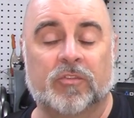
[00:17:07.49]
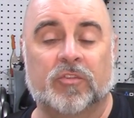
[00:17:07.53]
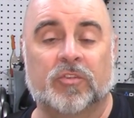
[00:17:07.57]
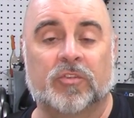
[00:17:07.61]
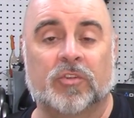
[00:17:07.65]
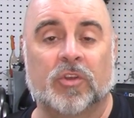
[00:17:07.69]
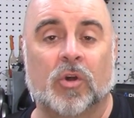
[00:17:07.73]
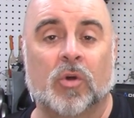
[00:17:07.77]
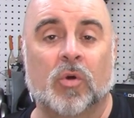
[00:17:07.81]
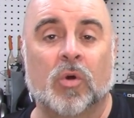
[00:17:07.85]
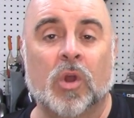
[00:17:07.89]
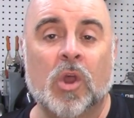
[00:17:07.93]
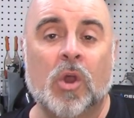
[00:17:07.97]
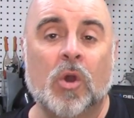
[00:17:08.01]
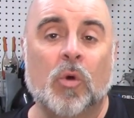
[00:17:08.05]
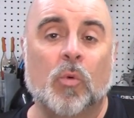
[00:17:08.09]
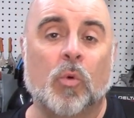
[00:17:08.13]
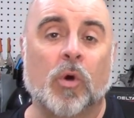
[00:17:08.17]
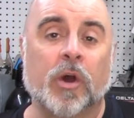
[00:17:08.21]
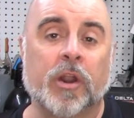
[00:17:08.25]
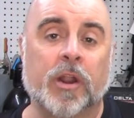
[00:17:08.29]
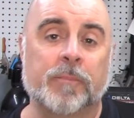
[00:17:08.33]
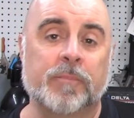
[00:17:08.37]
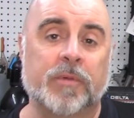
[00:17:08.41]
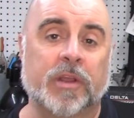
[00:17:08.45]
so
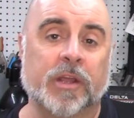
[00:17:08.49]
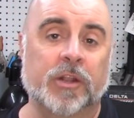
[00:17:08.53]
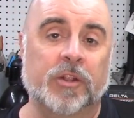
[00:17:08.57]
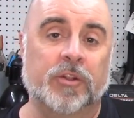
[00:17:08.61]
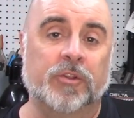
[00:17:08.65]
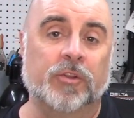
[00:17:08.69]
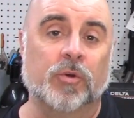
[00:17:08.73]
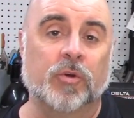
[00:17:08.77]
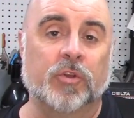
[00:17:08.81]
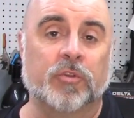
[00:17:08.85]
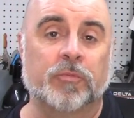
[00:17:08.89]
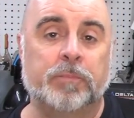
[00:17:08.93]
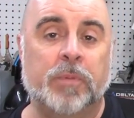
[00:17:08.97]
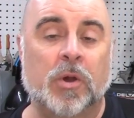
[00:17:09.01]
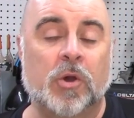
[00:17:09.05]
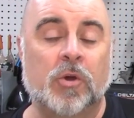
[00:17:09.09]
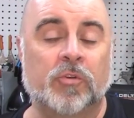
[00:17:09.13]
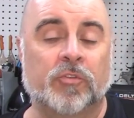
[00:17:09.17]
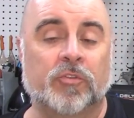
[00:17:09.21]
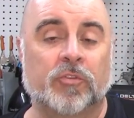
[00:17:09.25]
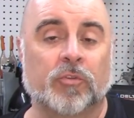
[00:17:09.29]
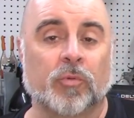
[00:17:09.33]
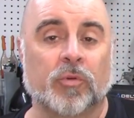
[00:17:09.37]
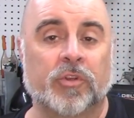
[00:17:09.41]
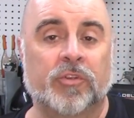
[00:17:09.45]
what I'm going to do is
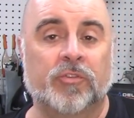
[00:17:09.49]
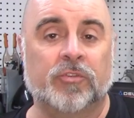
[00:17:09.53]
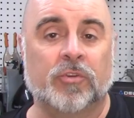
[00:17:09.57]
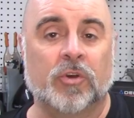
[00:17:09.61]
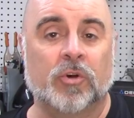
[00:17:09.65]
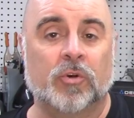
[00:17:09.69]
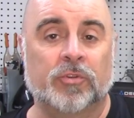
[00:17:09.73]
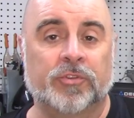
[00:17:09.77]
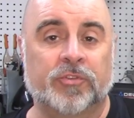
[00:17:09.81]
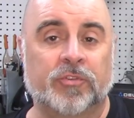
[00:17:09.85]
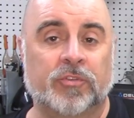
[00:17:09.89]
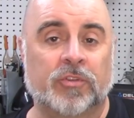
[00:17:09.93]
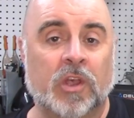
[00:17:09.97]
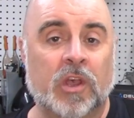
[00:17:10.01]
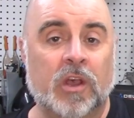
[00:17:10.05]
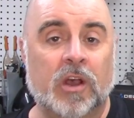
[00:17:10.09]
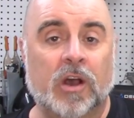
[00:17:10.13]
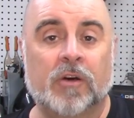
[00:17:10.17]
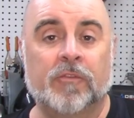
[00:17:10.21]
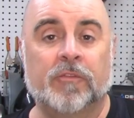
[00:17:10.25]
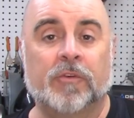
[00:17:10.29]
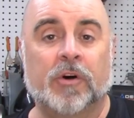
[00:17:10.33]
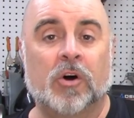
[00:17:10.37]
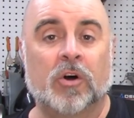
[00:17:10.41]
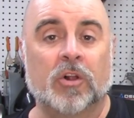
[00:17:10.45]
post the results
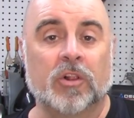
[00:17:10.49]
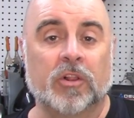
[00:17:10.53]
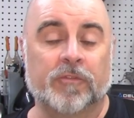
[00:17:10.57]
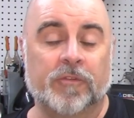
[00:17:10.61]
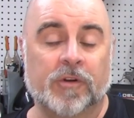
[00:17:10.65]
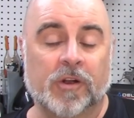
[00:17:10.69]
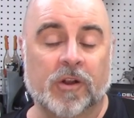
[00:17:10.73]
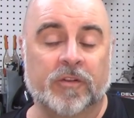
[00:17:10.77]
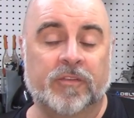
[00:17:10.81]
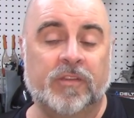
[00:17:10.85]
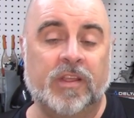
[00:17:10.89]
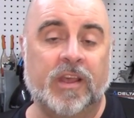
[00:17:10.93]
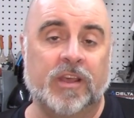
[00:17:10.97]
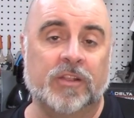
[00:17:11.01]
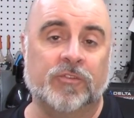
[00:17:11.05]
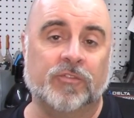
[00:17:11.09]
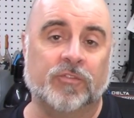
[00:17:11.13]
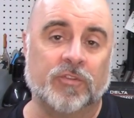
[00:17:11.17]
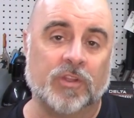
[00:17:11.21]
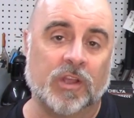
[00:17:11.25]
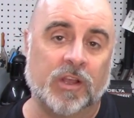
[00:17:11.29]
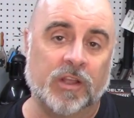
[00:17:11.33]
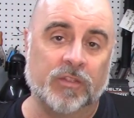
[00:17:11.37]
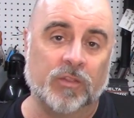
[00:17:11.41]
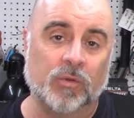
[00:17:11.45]
of all of our
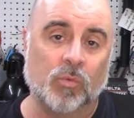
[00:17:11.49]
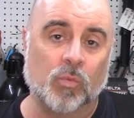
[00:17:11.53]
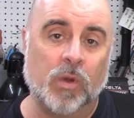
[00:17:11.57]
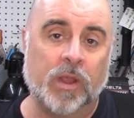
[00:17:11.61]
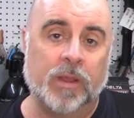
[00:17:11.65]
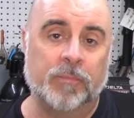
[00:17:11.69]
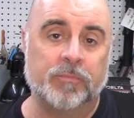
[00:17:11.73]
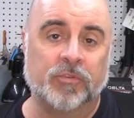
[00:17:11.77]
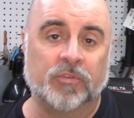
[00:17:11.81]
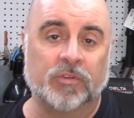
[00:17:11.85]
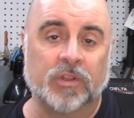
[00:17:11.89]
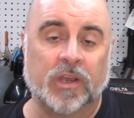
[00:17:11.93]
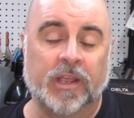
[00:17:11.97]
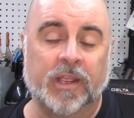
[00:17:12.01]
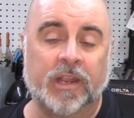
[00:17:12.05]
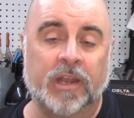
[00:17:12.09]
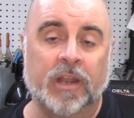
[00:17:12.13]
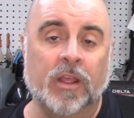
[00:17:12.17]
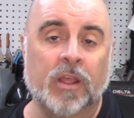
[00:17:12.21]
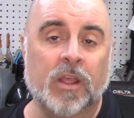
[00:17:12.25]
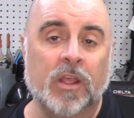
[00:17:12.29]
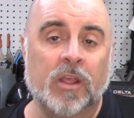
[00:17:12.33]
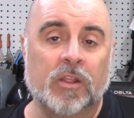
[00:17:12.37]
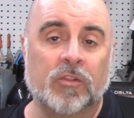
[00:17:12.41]
tests on the website